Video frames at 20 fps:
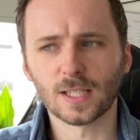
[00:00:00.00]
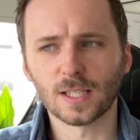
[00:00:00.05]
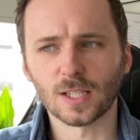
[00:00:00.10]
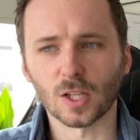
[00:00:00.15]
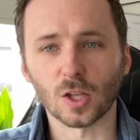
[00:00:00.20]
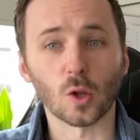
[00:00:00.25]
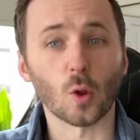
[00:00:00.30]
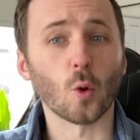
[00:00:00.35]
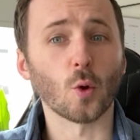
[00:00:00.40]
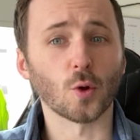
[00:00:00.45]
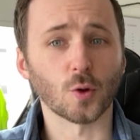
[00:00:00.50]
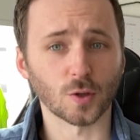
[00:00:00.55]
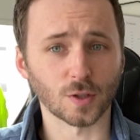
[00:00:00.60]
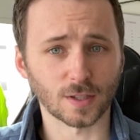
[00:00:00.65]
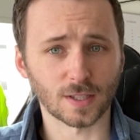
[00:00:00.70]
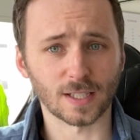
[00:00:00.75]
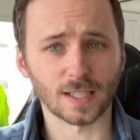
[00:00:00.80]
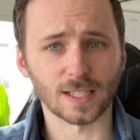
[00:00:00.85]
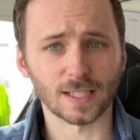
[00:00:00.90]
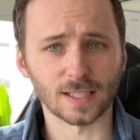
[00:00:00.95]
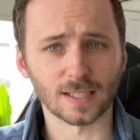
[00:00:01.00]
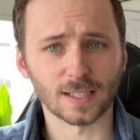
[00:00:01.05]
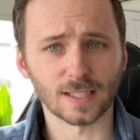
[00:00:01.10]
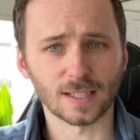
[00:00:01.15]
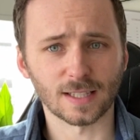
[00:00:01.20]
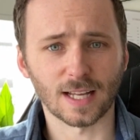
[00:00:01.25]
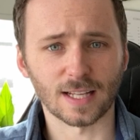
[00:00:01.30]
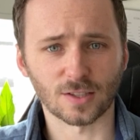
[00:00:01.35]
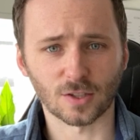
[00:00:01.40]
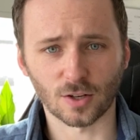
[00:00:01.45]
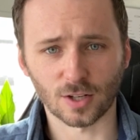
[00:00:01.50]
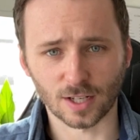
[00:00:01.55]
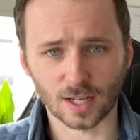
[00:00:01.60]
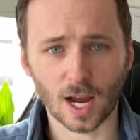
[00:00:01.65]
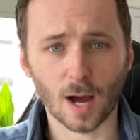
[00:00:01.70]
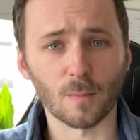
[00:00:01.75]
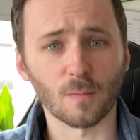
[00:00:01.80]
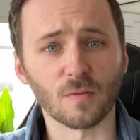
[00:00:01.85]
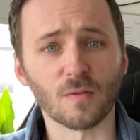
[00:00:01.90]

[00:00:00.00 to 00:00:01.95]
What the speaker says: loyalty that's going to come